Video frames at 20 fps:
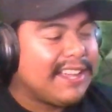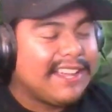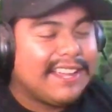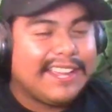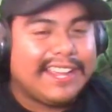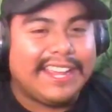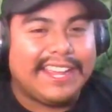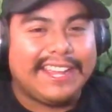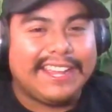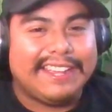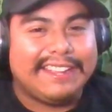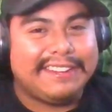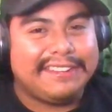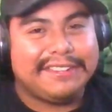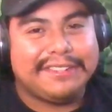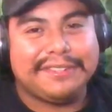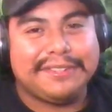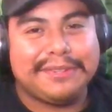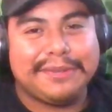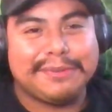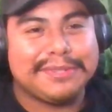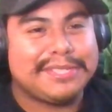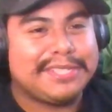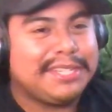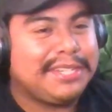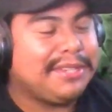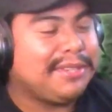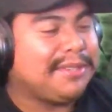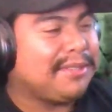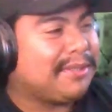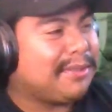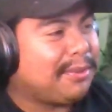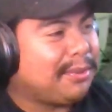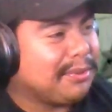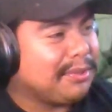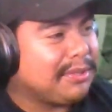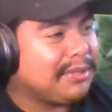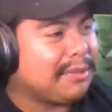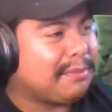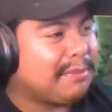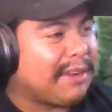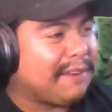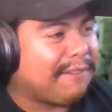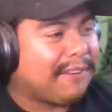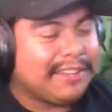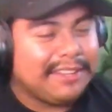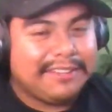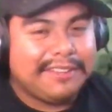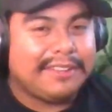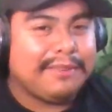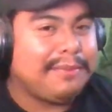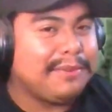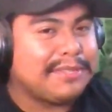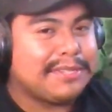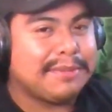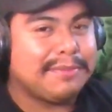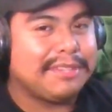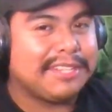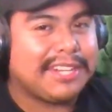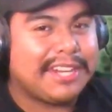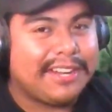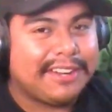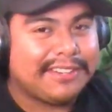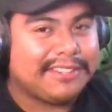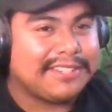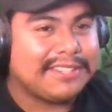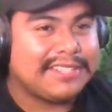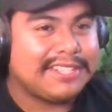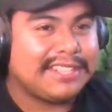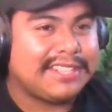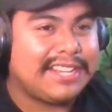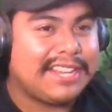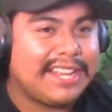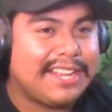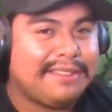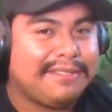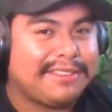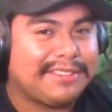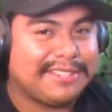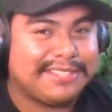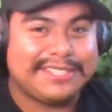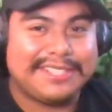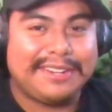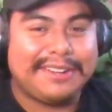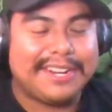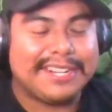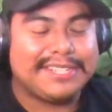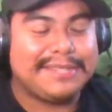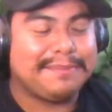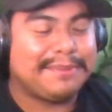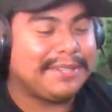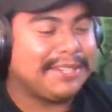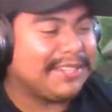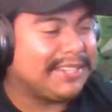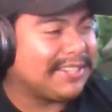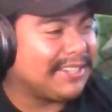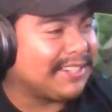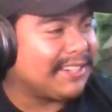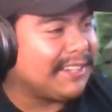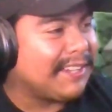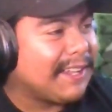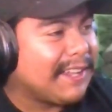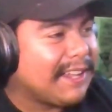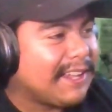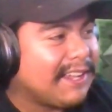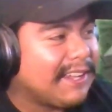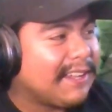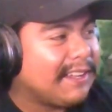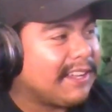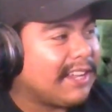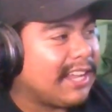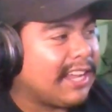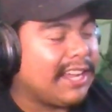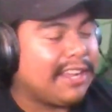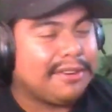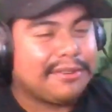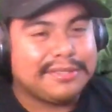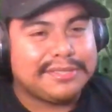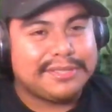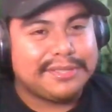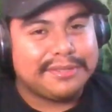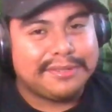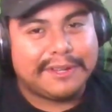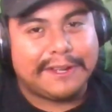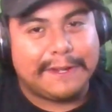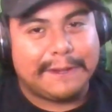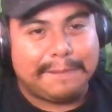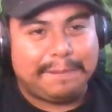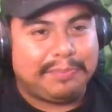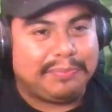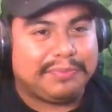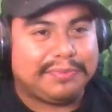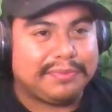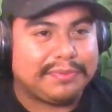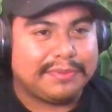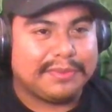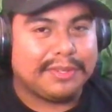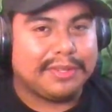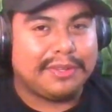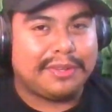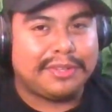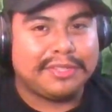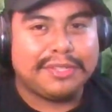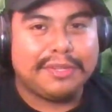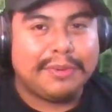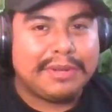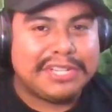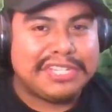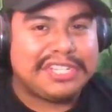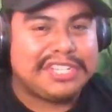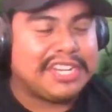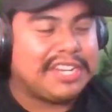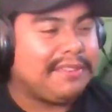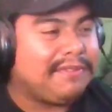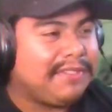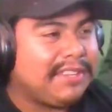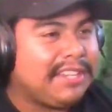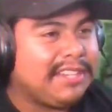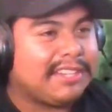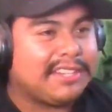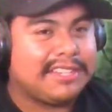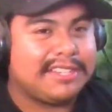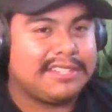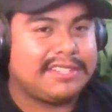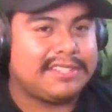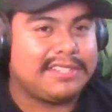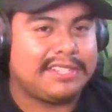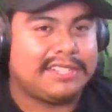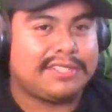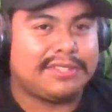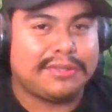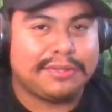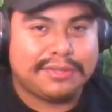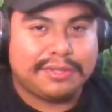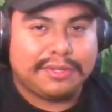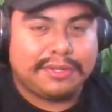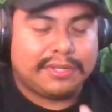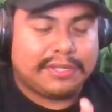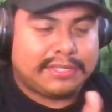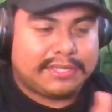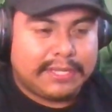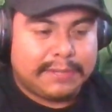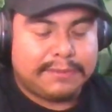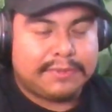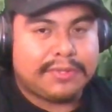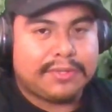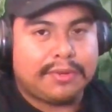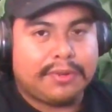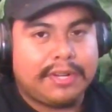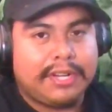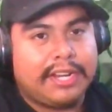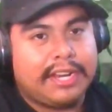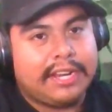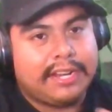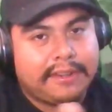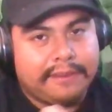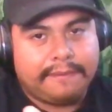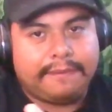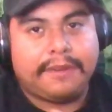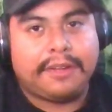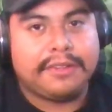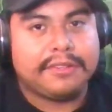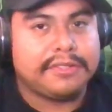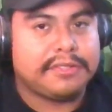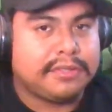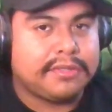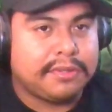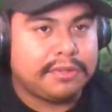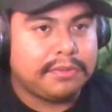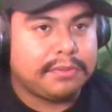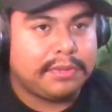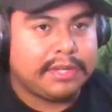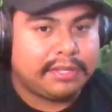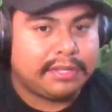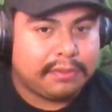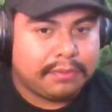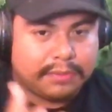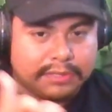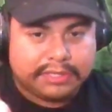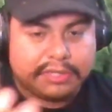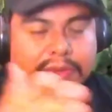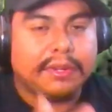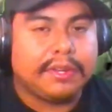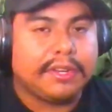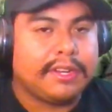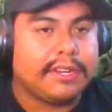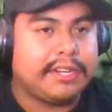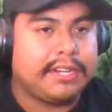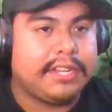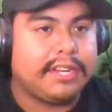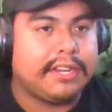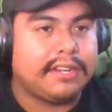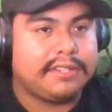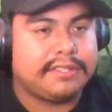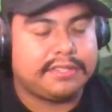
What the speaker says: And you will see, you might fall in love with some of the characters that they have, because they're actually pretty good. And also watch Gen V, because it's also a sub story and it follows through with what's going on in here.